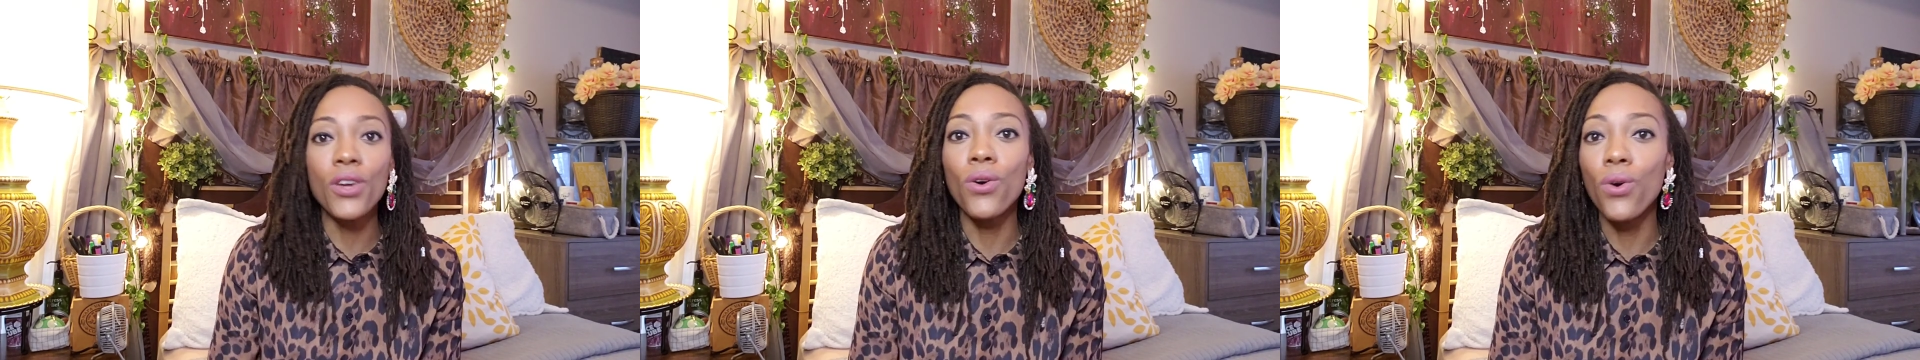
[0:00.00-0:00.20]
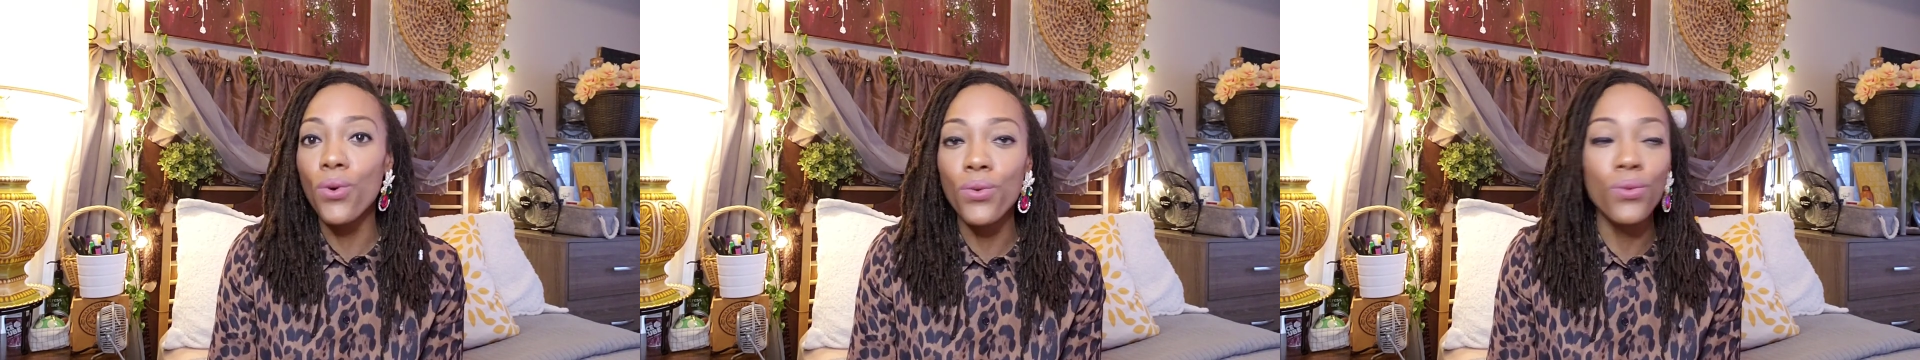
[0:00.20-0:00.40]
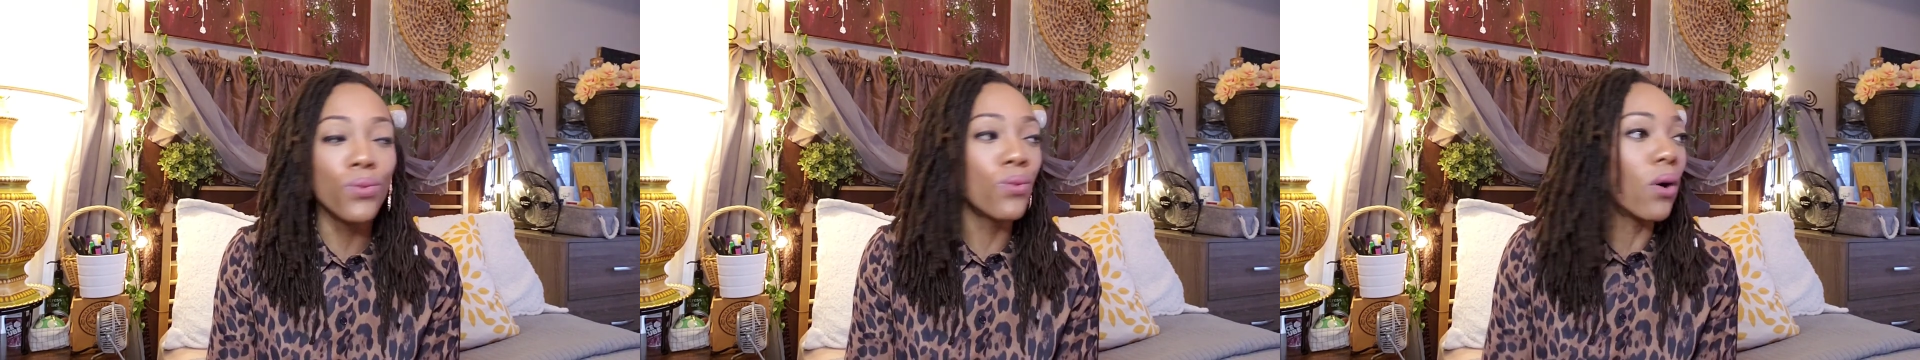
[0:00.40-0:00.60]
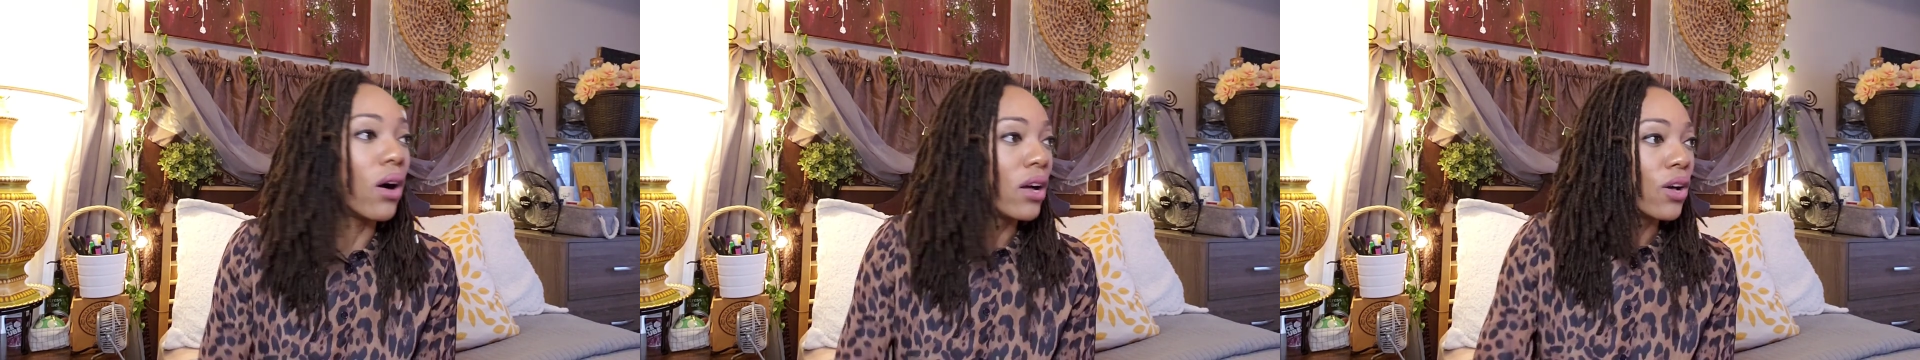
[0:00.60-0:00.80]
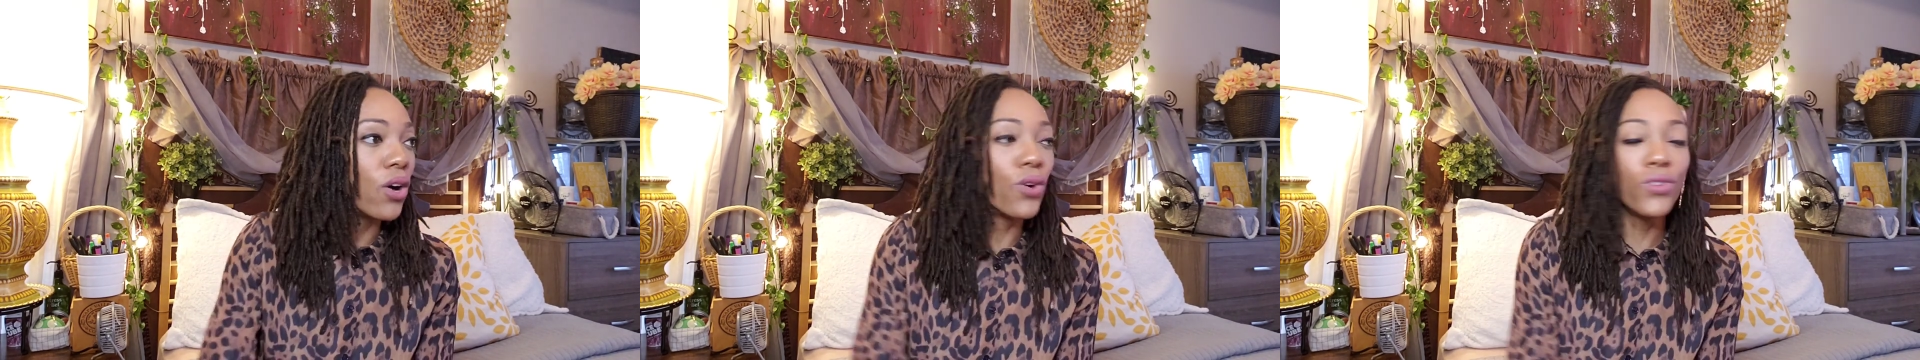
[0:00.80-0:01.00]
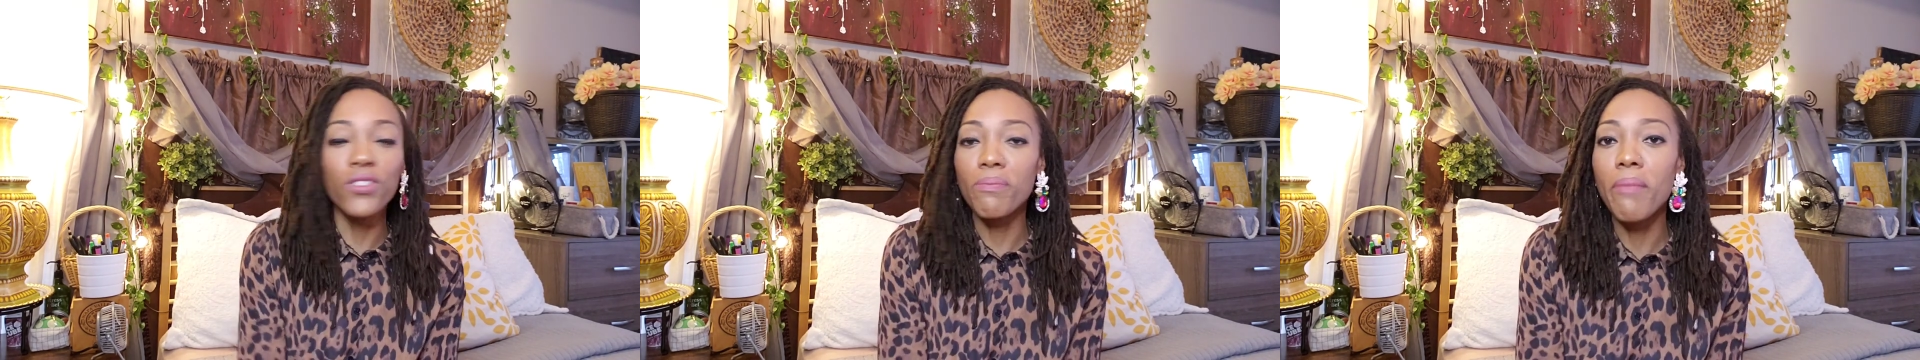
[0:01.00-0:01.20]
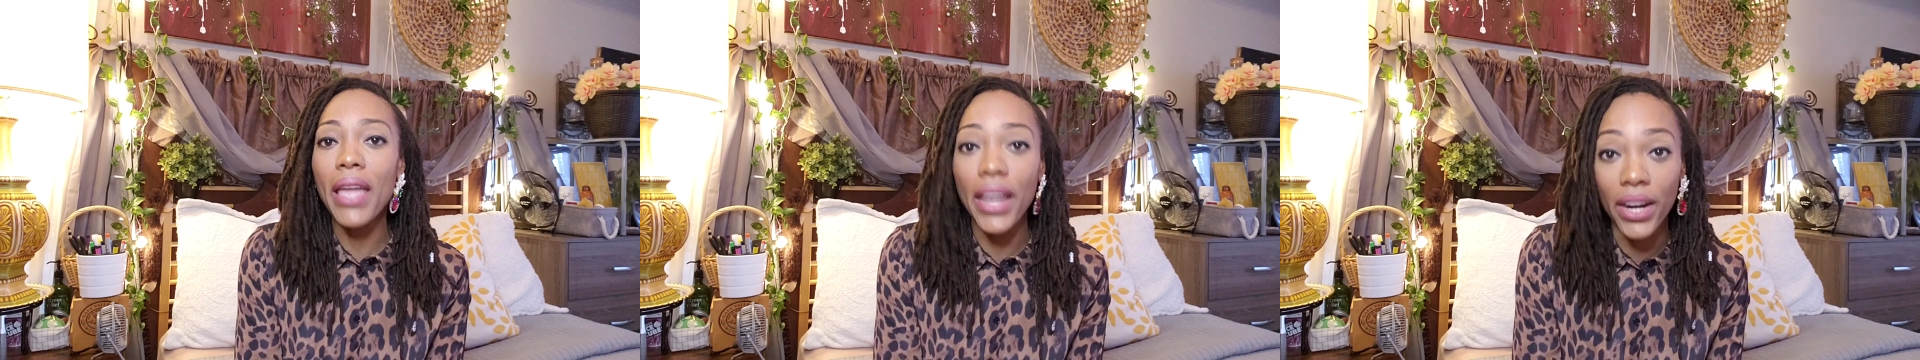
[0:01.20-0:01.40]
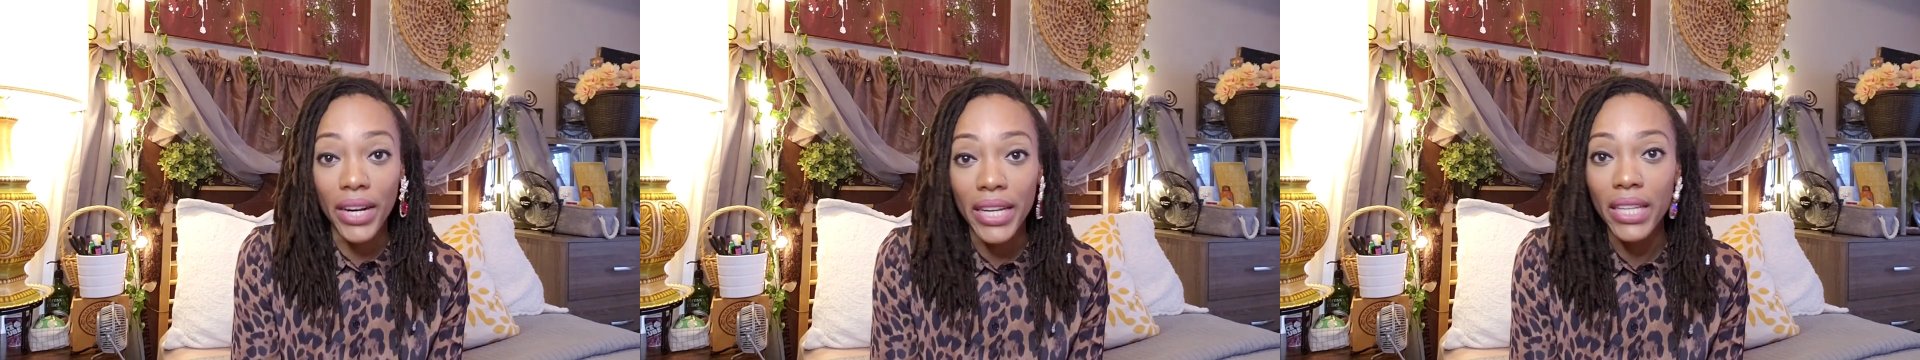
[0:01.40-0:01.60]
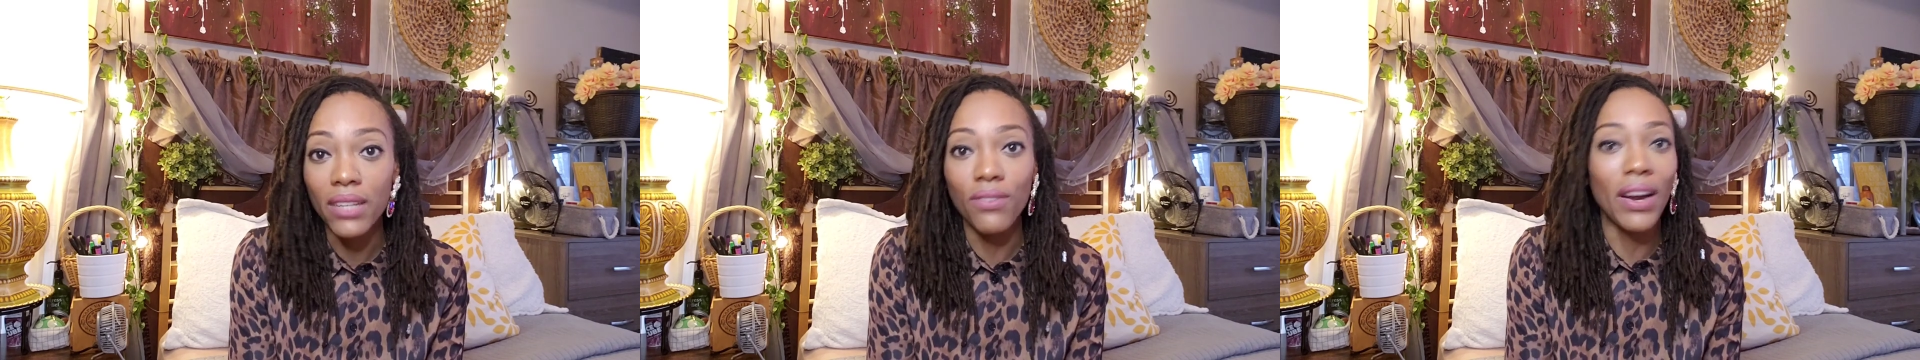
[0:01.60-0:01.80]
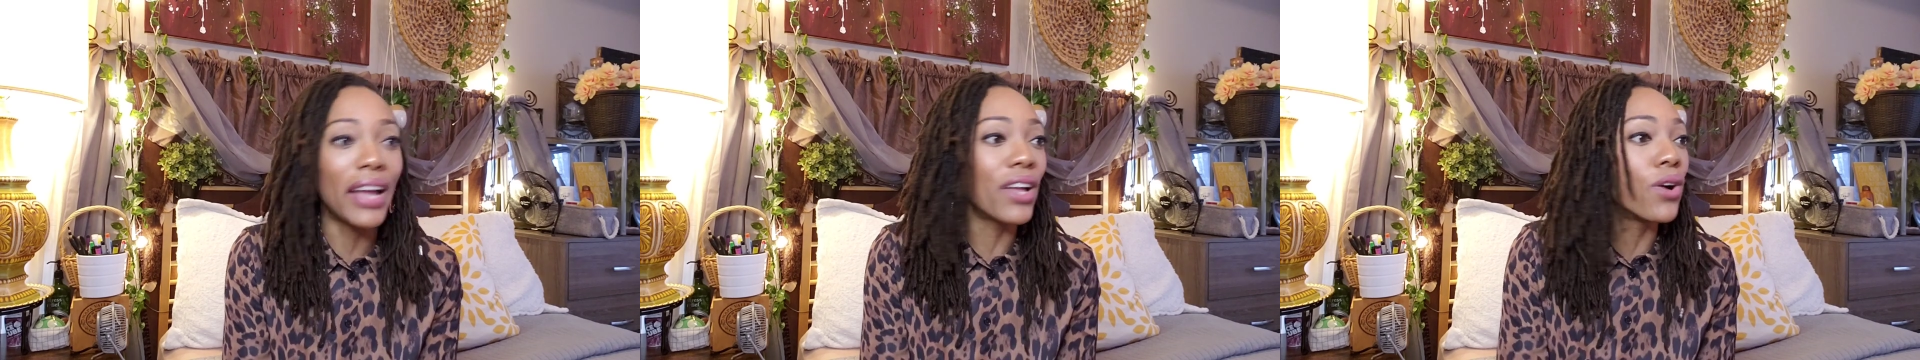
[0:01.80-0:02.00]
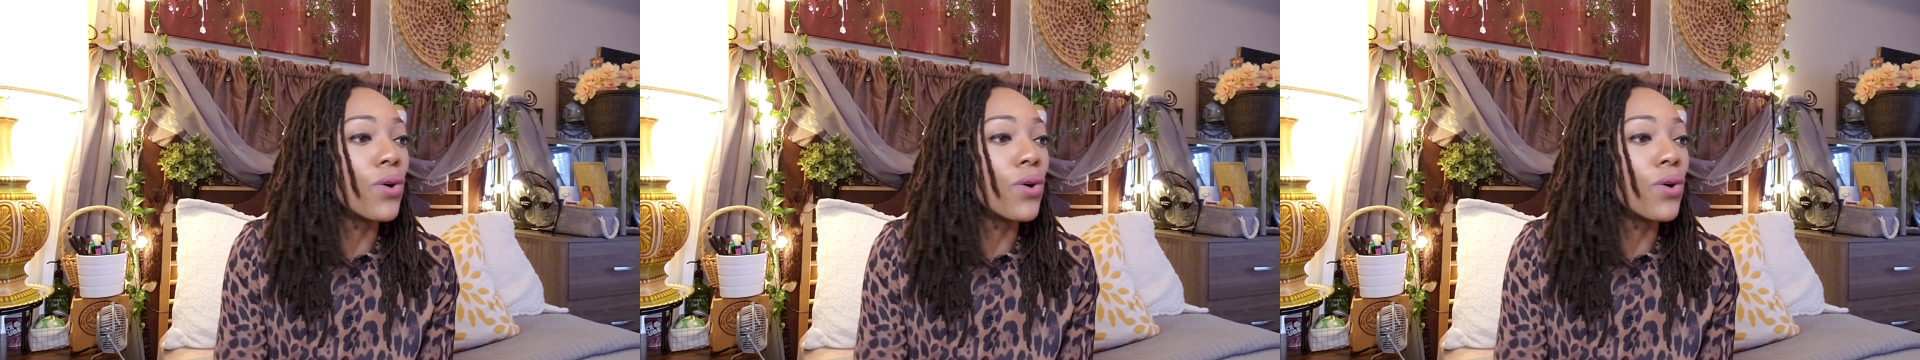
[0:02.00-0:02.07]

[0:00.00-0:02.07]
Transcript: who who's married, right?